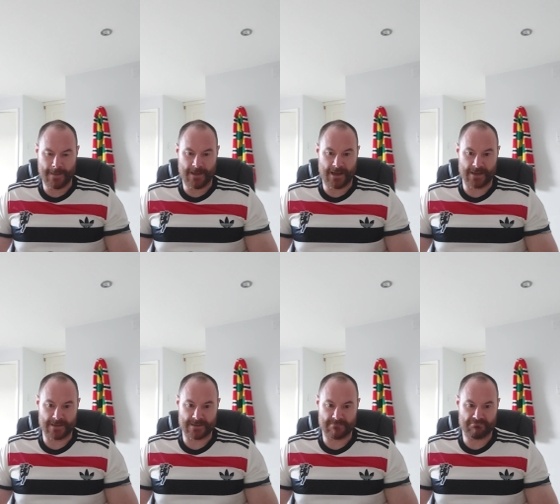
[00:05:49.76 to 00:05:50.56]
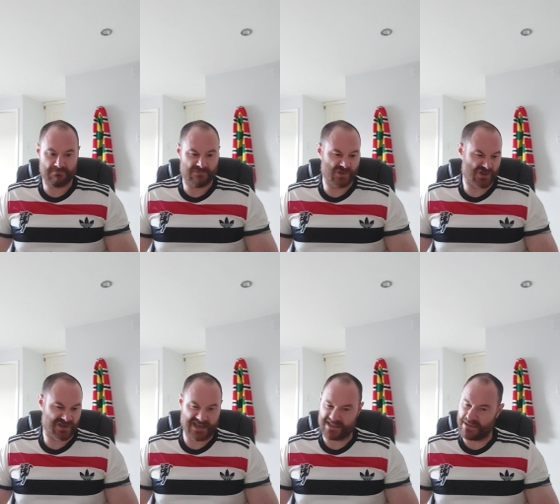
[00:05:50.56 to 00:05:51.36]
and just
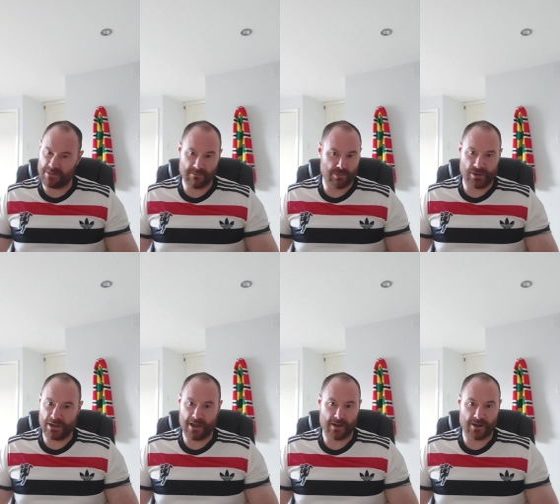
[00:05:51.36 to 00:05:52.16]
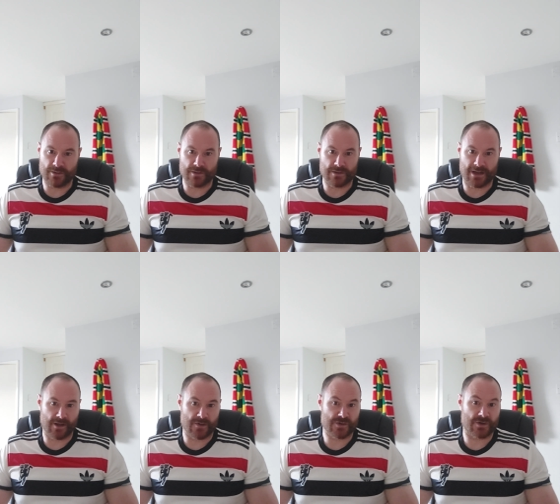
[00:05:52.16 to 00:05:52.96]
says, "Give me the ball, I'll go
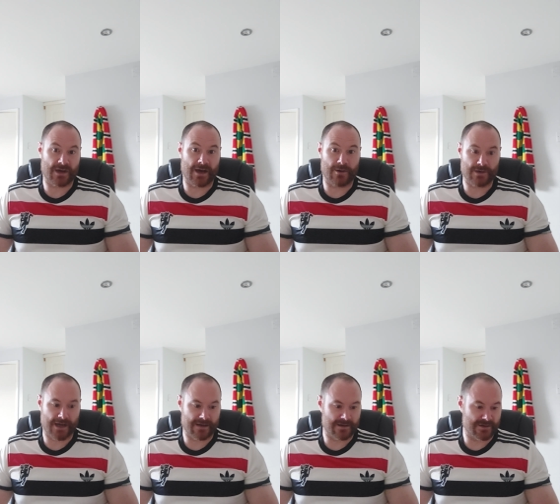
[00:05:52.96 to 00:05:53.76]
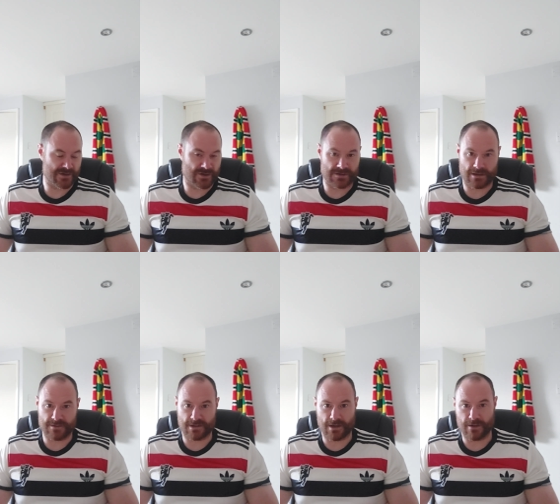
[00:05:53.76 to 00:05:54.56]
and sort it out," kind of thing. Scores
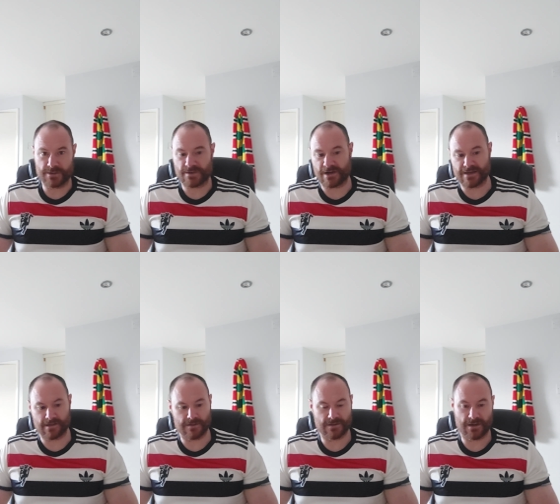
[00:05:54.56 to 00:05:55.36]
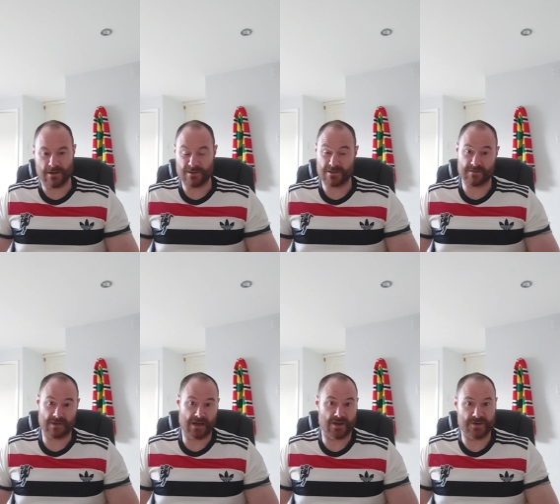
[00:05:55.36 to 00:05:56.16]
loads of goals, creates loads of goals. Doesn't
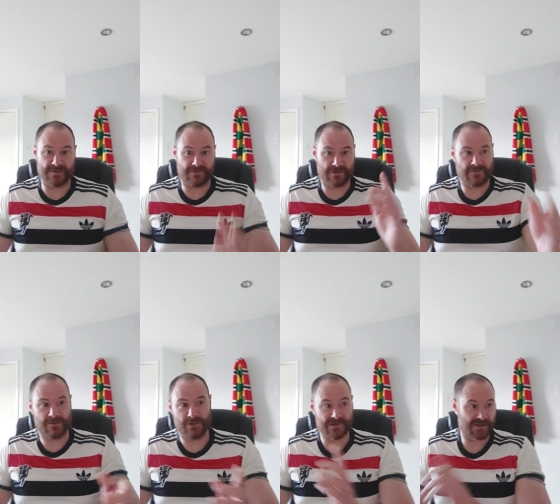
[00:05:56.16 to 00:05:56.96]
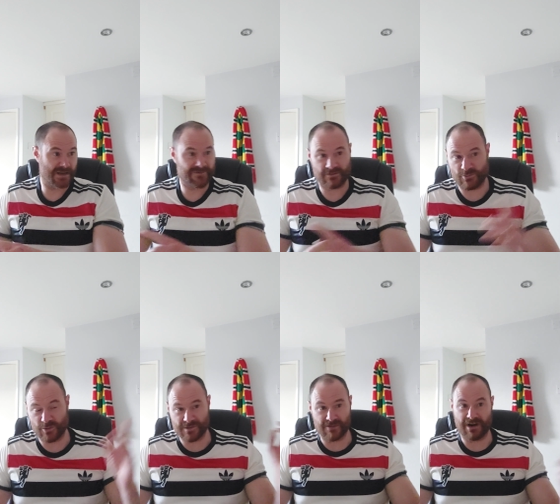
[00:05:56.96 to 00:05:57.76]
matter who's in front of him, who's to the left of him,
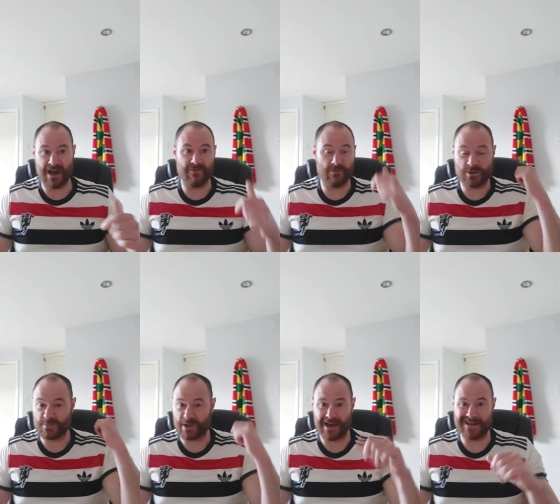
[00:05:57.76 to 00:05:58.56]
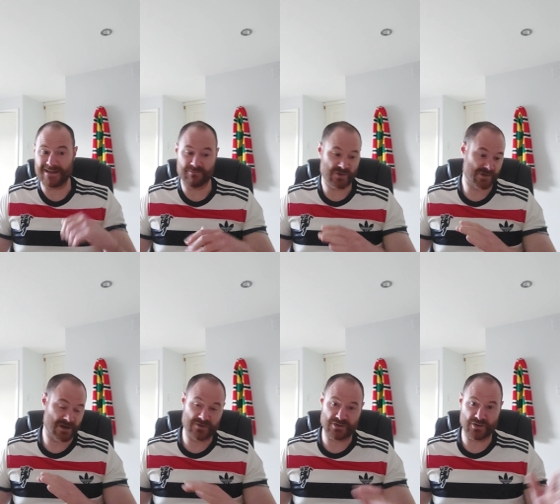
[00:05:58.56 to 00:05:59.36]
who's to the right of him, who's behind him. Just
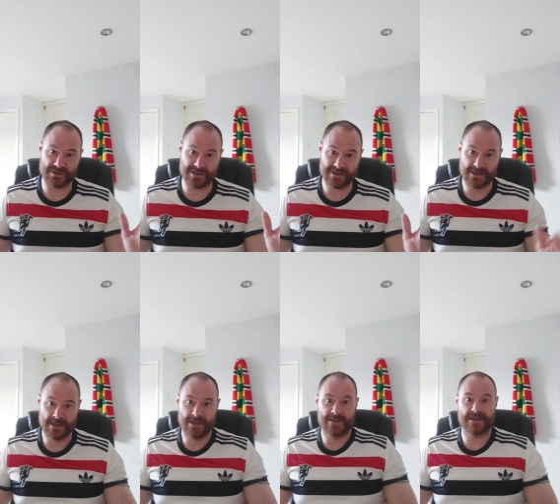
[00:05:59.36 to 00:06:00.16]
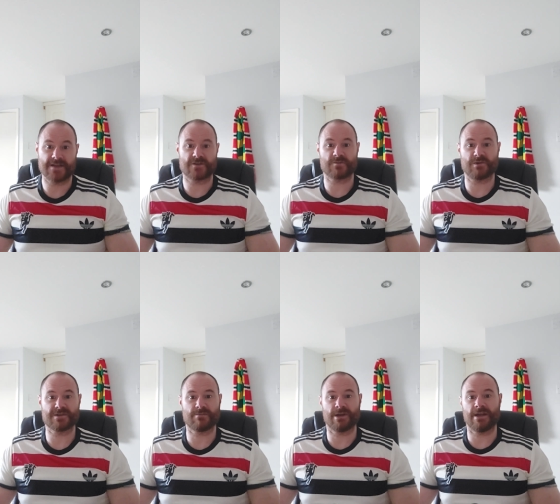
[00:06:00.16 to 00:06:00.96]
goes and does it. Takes
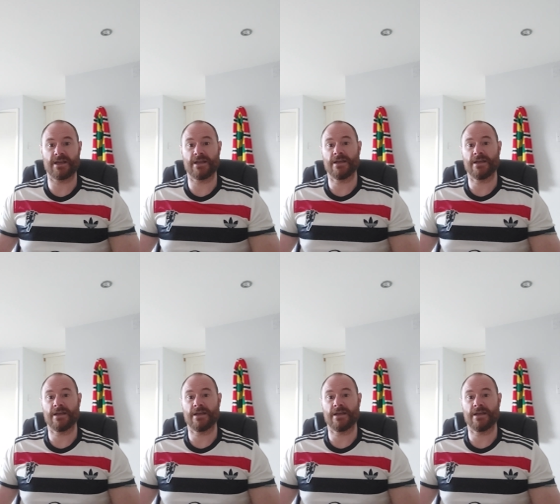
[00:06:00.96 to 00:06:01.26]
responsibility,